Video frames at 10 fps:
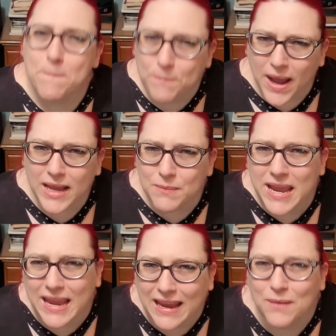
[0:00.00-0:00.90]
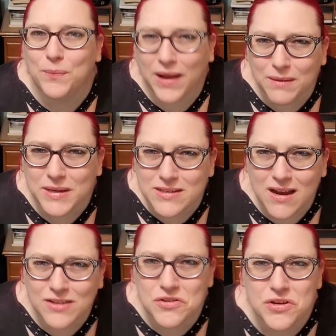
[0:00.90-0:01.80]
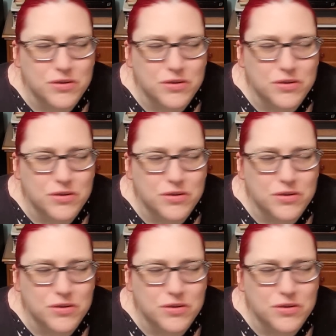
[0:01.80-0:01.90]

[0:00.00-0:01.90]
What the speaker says: Bite me, Doctor Who.